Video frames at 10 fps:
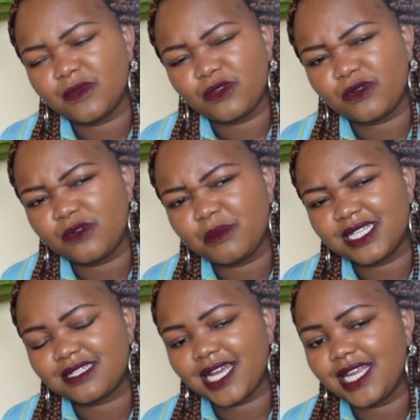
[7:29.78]
room
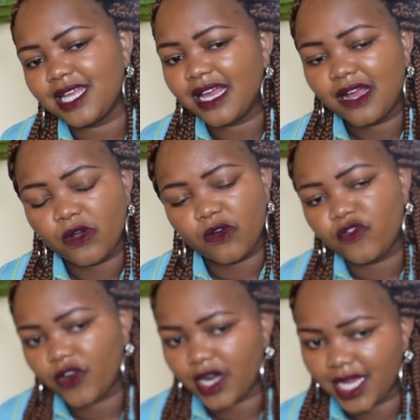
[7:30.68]
is tiny, go
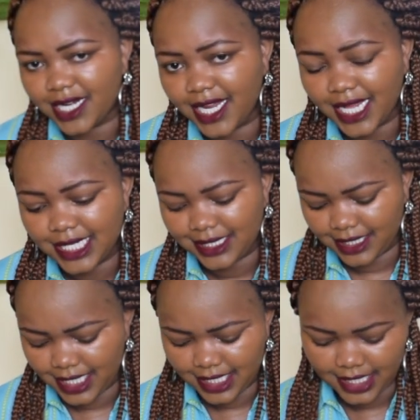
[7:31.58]
for a nail
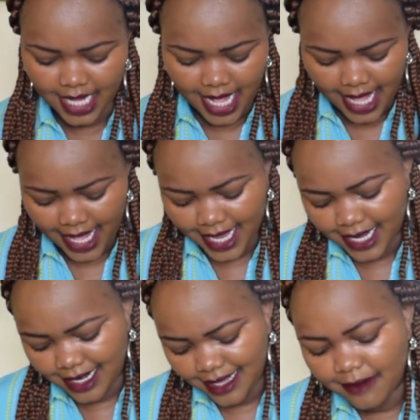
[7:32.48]
seat.
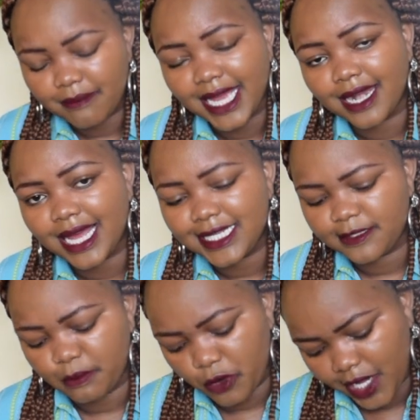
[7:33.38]
And my last
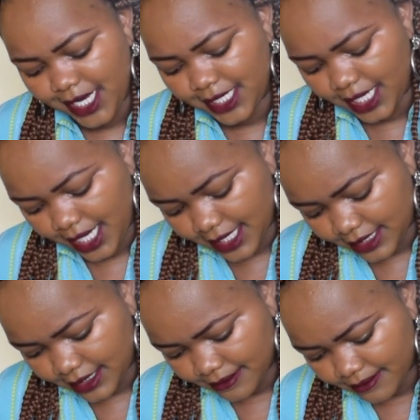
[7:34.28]
point
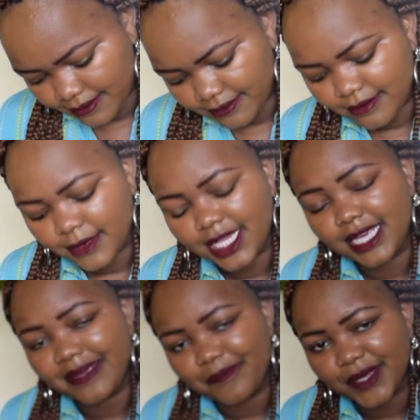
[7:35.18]
is
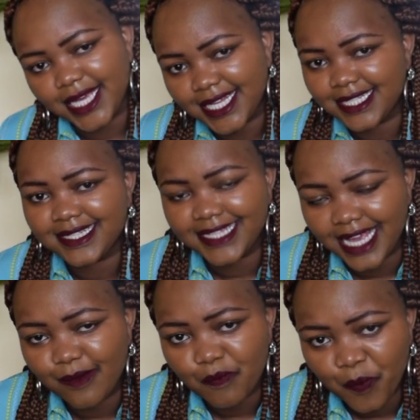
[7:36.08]
keep it
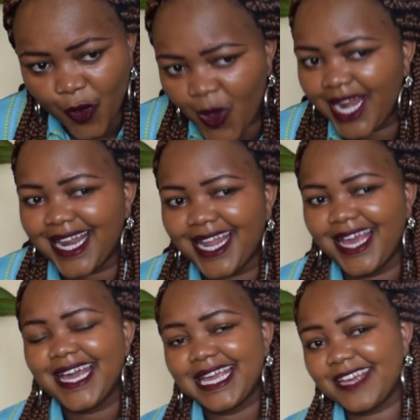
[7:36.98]
simple.
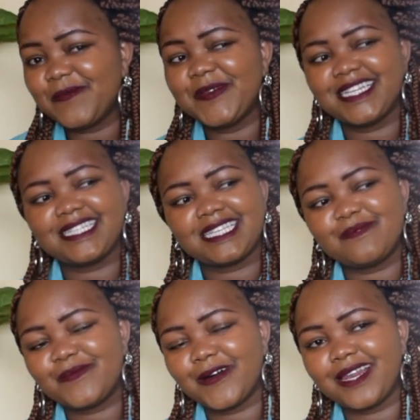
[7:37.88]
Keep it
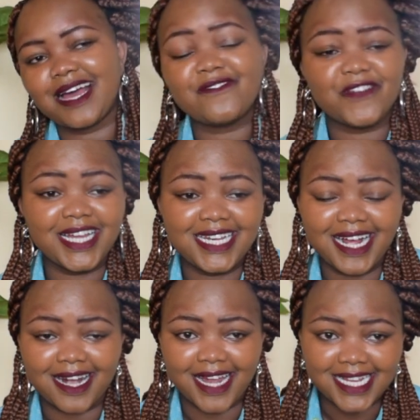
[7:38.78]
simple. Avoid
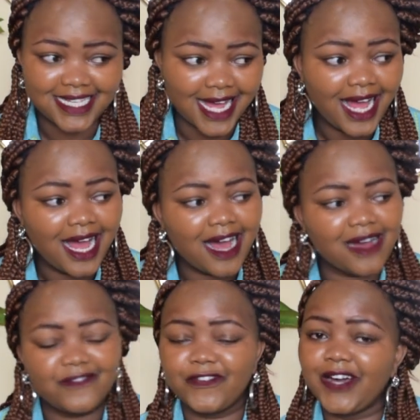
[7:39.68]
clutter.
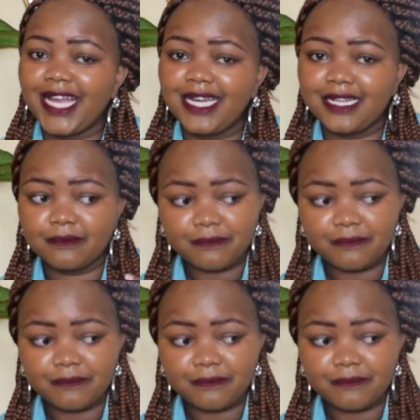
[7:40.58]
Avoid